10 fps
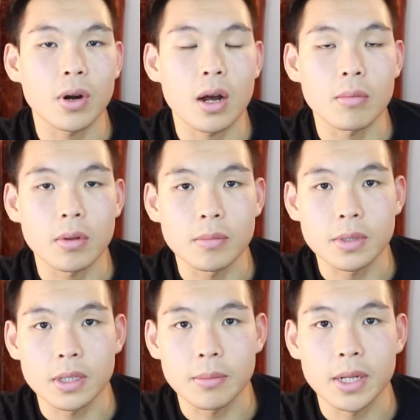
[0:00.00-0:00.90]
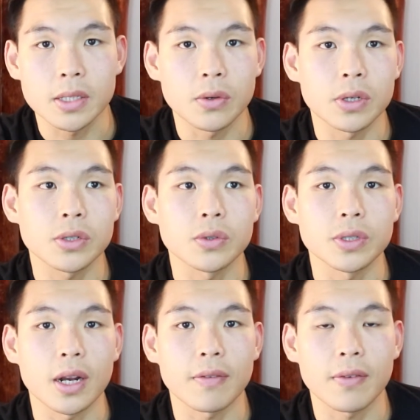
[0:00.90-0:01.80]
problems and the mental issues
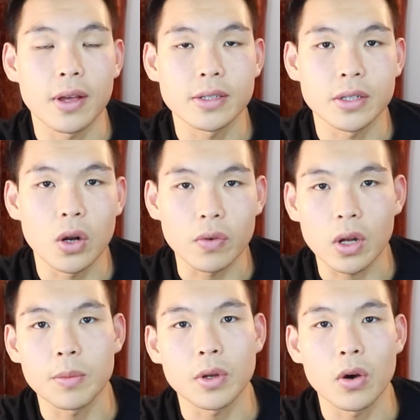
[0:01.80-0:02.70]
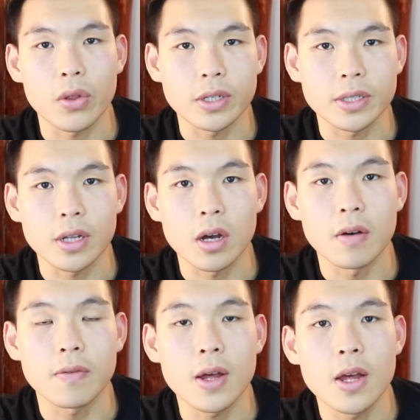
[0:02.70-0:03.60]
that I face and overcoming all this stuff.